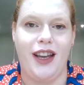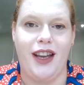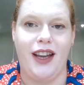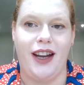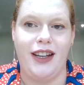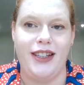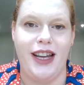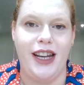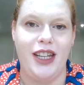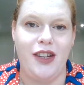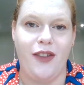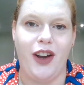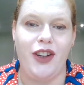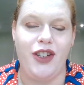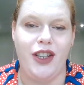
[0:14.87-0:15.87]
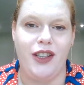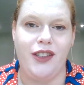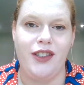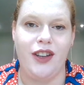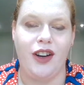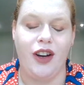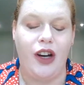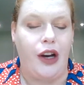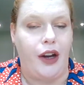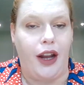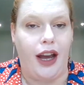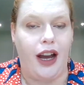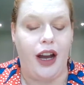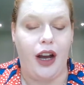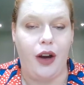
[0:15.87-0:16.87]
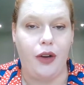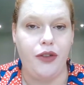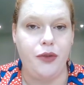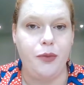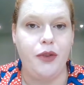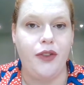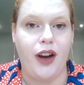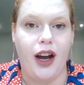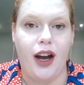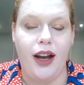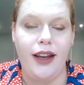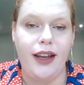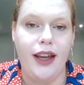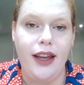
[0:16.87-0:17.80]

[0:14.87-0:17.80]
uh, our daily devotions on our, some of our